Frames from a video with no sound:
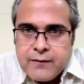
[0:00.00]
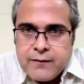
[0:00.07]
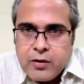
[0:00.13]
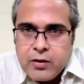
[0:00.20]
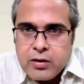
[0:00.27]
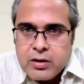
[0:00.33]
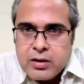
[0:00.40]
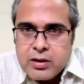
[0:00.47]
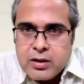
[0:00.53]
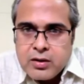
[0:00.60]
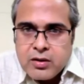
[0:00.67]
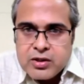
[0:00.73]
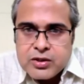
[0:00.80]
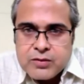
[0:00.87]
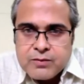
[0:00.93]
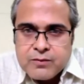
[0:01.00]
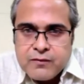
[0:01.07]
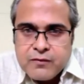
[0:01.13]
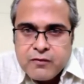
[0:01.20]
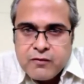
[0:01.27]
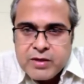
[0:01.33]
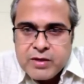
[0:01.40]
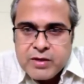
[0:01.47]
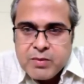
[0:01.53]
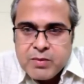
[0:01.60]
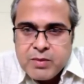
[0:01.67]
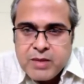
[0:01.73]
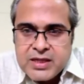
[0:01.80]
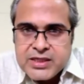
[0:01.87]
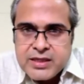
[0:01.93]
vertebroplasty and
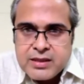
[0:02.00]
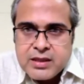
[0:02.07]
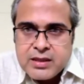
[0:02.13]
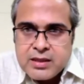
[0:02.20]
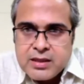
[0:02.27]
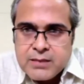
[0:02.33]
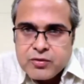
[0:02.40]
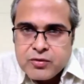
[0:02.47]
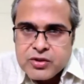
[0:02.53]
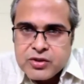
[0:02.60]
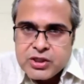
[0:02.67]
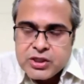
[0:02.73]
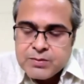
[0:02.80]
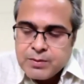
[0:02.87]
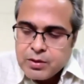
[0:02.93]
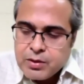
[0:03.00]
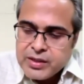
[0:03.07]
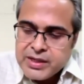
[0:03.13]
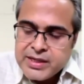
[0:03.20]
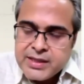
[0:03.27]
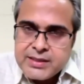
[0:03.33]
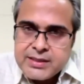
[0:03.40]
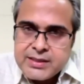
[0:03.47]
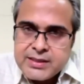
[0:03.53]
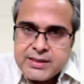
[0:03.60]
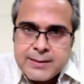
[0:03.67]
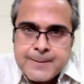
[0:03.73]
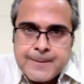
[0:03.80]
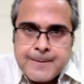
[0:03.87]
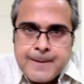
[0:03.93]
other procedures, percutaneous
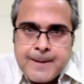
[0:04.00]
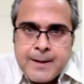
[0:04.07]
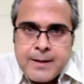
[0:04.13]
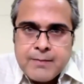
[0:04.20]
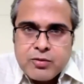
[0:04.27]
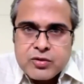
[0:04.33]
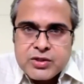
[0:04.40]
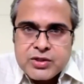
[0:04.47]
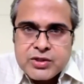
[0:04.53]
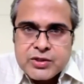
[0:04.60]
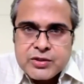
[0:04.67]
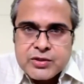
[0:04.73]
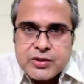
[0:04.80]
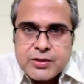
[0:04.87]
procedures.